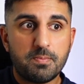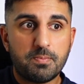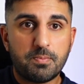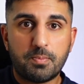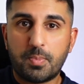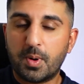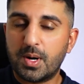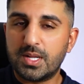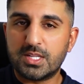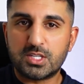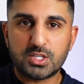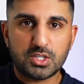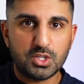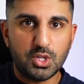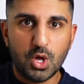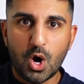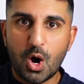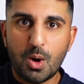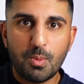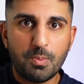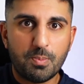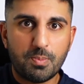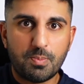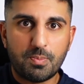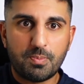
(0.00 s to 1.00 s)
but it's
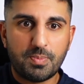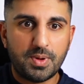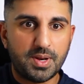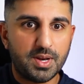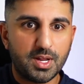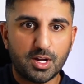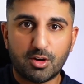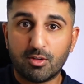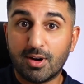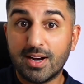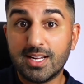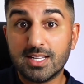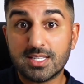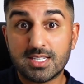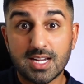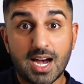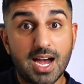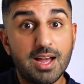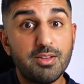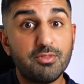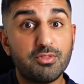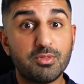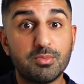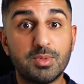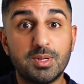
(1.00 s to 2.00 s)
not been a great
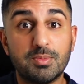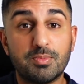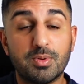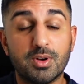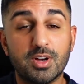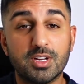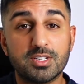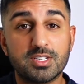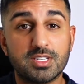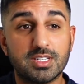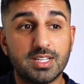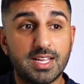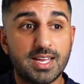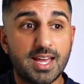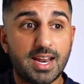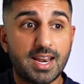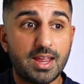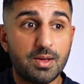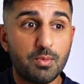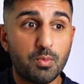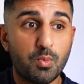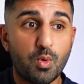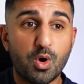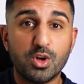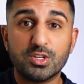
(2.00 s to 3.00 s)
time for me personally, and
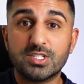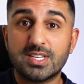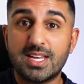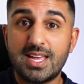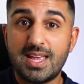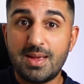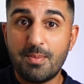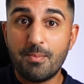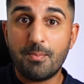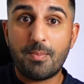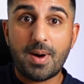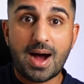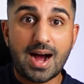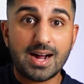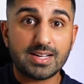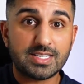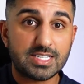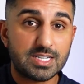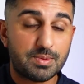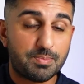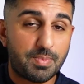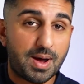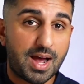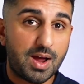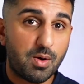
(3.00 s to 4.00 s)
it was
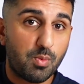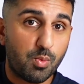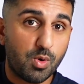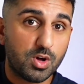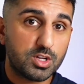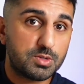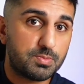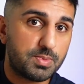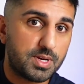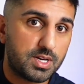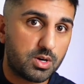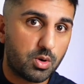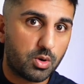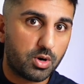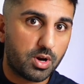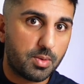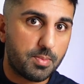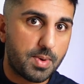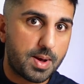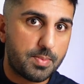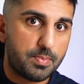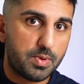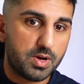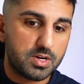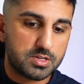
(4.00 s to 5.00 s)
impacted by what's been going on in
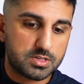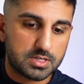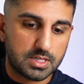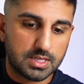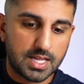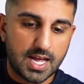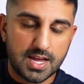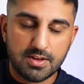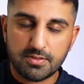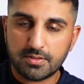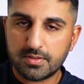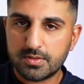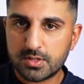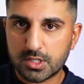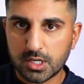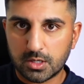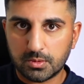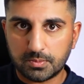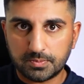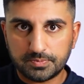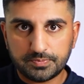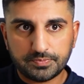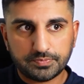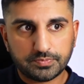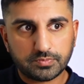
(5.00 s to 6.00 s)
my personal life.
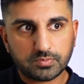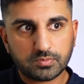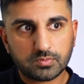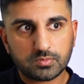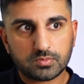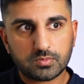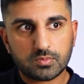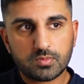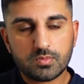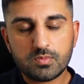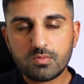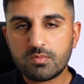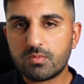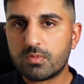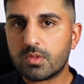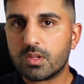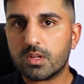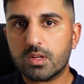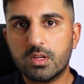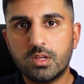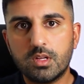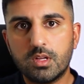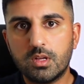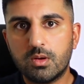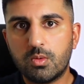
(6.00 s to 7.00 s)
So,
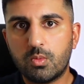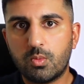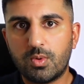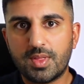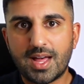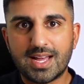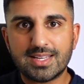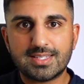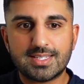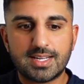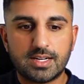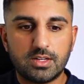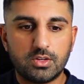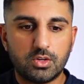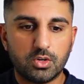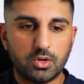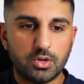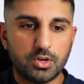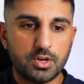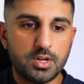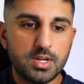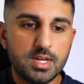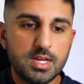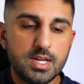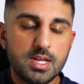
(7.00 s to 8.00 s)
with that said and
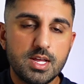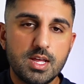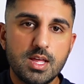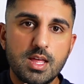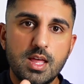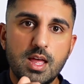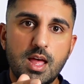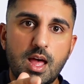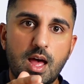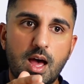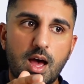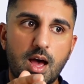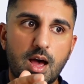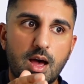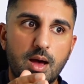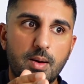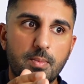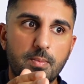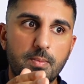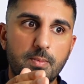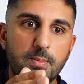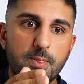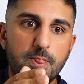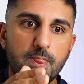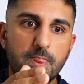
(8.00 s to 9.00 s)
done,
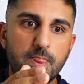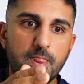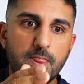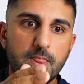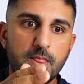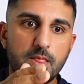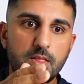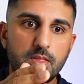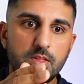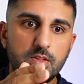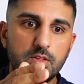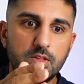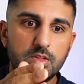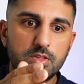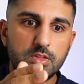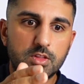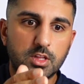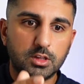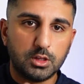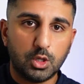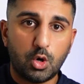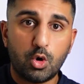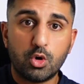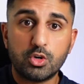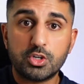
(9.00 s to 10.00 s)
um, the
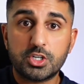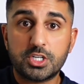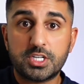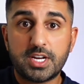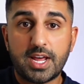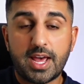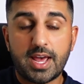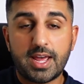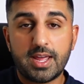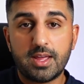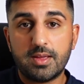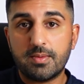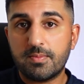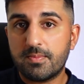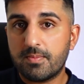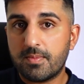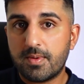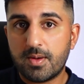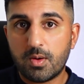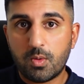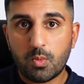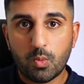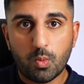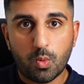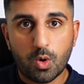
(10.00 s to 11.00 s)
launch day
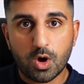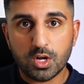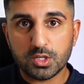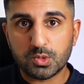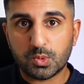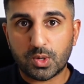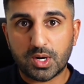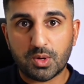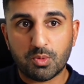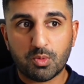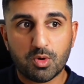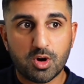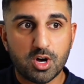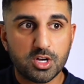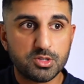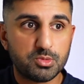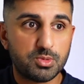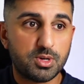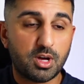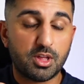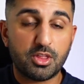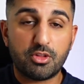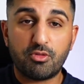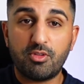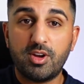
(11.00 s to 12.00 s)
was what it was. We
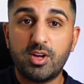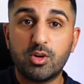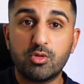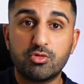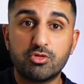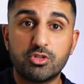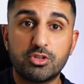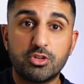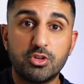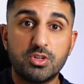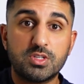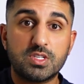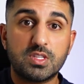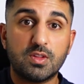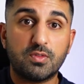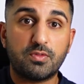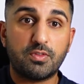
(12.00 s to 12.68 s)
got 300 views in the